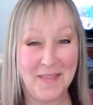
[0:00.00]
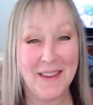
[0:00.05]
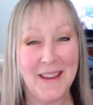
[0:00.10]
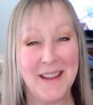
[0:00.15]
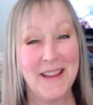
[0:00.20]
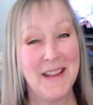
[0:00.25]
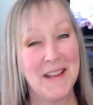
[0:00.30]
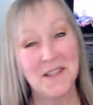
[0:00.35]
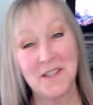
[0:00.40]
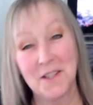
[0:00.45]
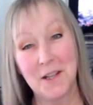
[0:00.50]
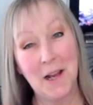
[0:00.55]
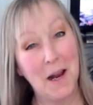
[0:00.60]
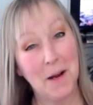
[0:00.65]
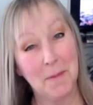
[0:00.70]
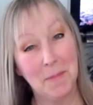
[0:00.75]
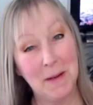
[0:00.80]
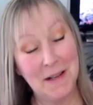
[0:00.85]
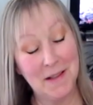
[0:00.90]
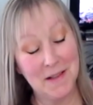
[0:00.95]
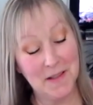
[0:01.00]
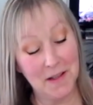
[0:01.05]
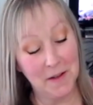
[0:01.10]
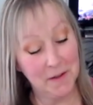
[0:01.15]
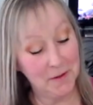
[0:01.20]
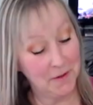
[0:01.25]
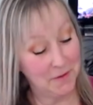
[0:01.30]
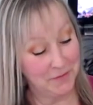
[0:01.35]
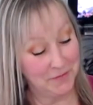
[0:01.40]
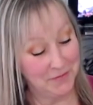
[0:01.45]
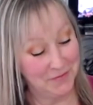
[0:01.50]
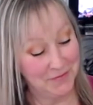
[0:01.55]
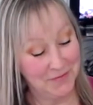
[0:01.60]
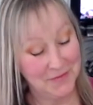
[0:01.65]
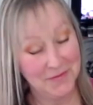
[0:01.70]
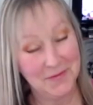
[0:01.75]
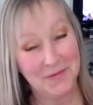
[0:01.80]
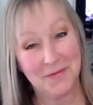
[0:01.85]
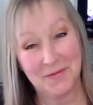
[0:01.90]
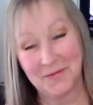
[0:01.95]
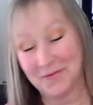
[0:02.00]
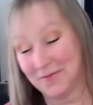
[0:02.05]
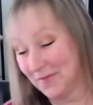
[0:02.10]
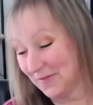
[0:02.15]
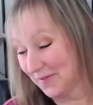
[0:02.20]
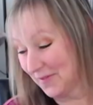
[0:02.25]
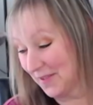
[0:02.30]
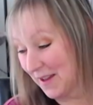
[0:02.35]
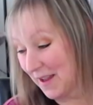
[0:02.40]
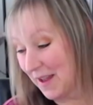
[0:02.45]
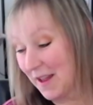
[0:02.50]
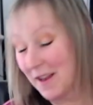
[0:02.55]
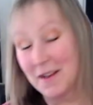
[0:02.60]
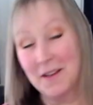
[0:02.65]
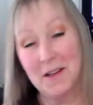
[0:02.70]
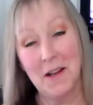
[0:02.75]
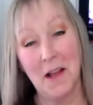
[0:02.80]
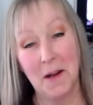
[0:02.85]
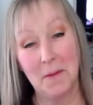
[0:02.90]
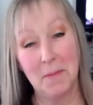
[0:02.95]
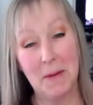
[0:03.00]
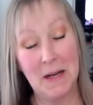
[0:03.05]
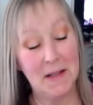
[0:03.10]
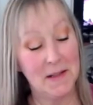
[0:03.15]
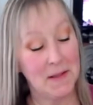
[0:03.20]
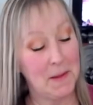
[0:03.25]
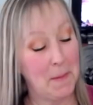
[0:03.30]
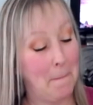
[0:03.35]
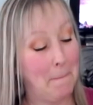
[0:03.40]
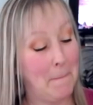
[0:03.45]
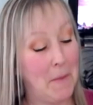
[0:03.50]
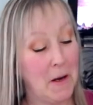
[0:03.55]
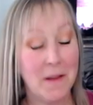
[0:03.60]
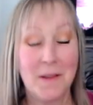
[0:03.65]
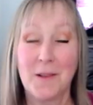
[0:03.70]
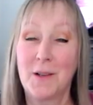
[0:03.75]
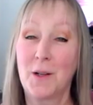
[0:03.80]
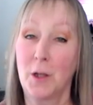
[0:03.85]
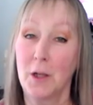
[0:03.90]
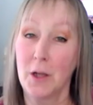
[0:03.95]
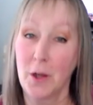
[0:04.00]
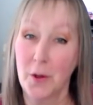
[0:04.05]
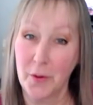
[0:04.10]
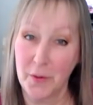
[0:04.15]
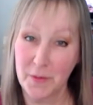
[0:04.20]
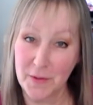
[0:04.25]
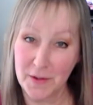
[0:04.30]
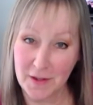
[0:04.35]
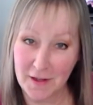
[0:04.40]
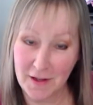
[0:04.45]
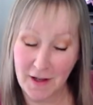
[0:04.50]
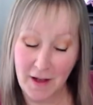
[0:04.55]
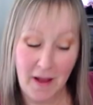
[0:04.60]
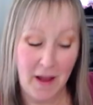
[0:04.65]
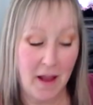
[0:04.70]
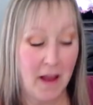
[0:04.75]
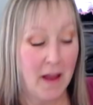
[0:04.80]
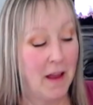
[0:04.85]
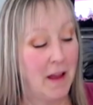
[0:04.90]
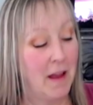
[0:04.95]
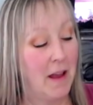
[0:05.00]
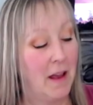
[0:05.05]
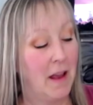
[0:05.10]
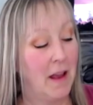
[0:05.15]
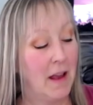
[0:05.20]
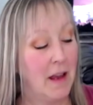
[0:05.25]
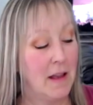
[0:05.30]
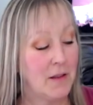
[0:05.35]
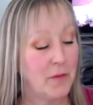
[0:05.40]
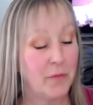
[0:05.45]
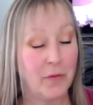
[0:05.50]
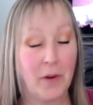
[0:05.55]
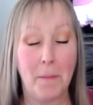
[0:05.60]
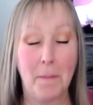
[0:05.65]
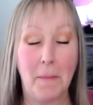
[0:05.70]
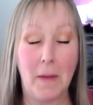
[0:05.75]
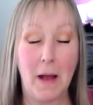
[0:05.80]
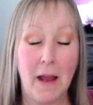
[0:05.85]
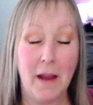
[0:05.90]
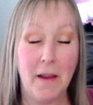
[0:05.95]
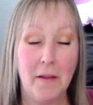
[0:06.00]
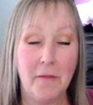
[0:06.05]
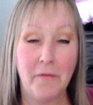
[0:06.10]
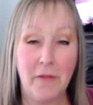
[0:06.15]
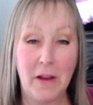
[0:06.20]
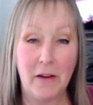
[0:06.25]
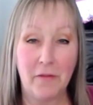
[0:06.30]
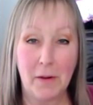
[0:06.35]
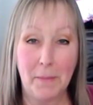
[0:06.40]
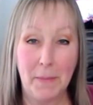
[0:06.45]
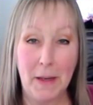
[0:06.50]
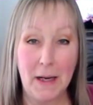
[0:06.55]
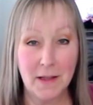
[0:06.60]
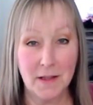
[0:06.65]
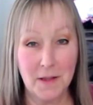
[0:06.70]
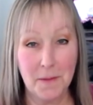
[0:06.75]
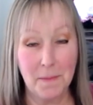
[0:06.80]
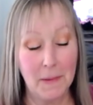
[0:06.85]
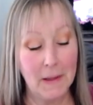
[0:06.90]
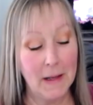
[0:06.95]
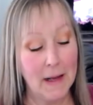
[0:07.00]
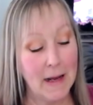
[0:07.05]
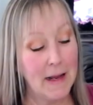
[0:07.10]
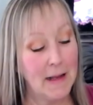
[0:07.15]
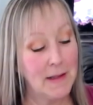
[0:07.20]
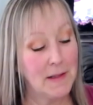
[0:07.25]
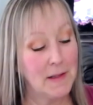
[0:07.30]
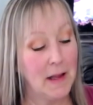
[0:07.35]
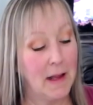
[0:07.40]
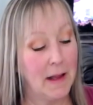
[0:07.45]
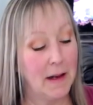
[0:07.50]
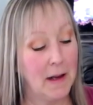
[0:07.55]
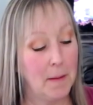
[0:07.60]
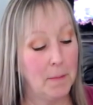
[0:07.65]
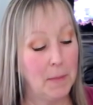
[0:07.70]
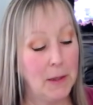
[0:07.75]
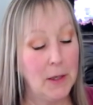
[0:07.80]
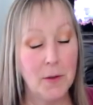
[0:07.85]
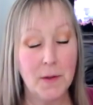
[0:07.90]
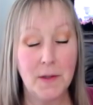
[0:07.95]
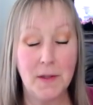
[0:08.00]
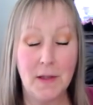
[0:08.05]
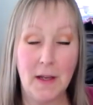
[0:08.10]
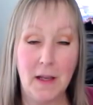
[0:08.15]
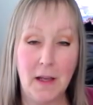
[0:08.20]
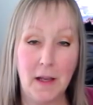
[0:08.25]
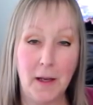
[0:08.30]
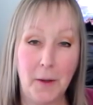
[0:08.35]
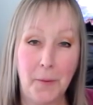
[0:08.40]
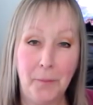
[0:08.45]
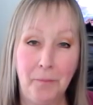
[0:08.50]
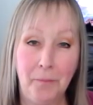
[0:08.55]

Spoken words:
It's not a pizza. Not a pizza, but it's close. It's from my favorite pizza place, and I'm using